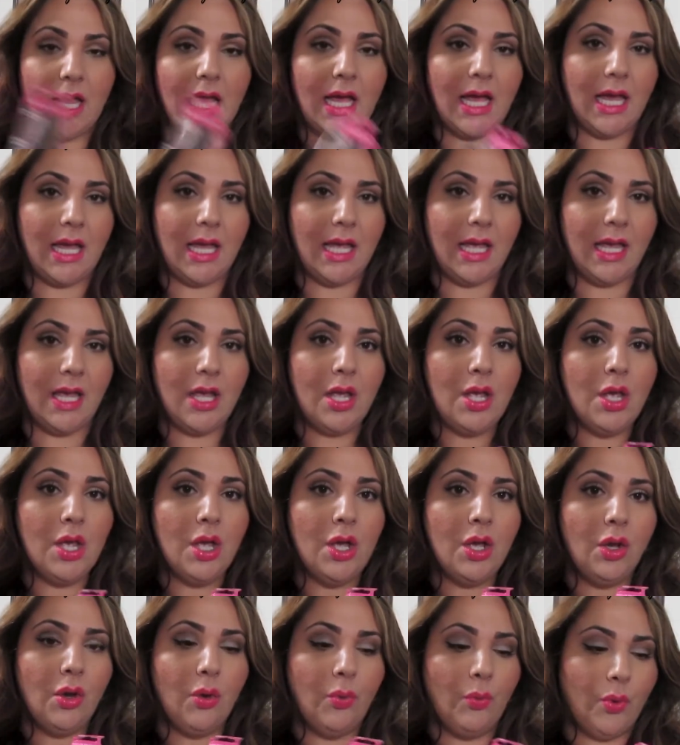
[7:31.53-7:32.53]
I
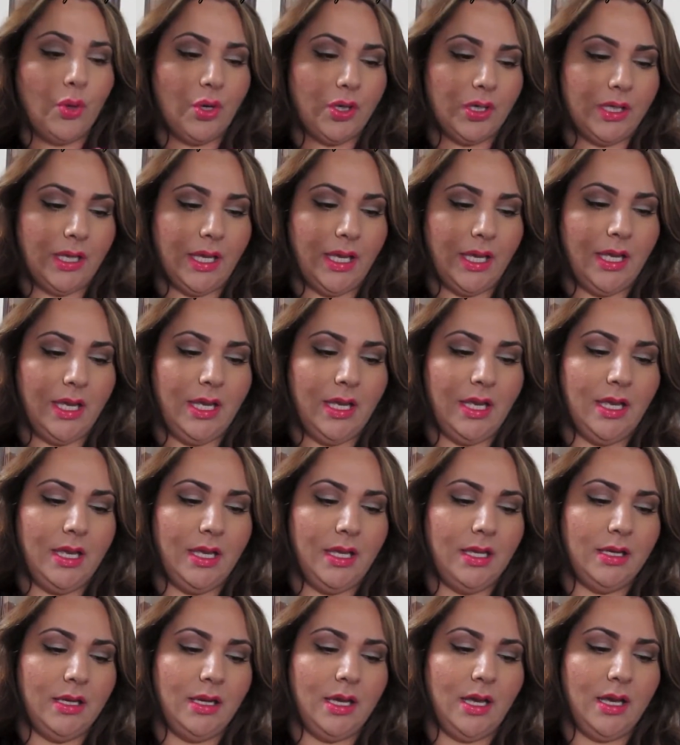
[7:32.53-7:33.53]
work
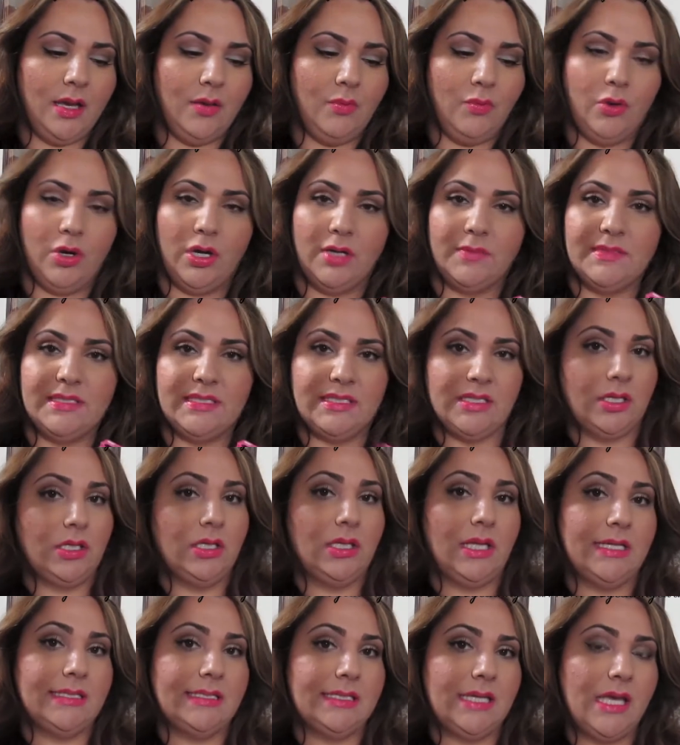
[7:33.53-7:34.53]
in where I'm
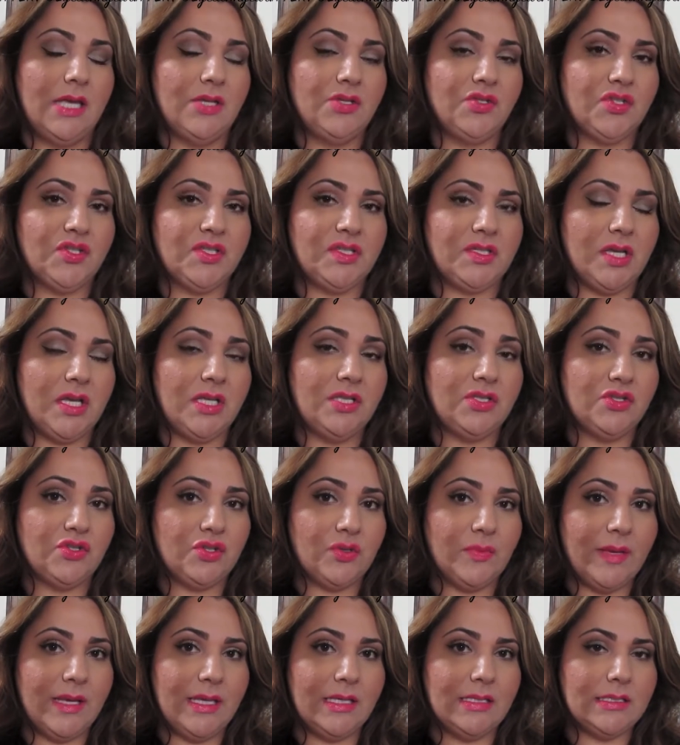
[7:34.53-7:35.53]
sterilizing
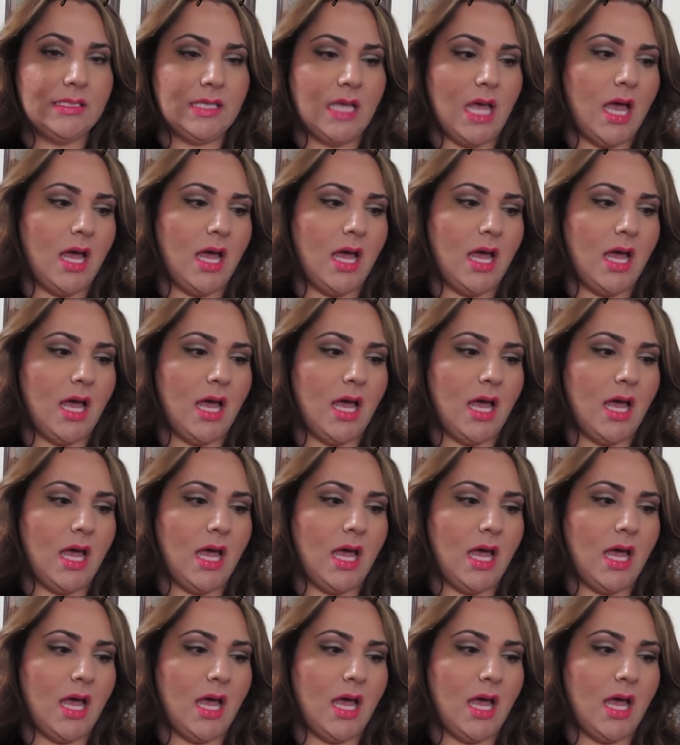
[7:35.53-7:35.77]
instruments,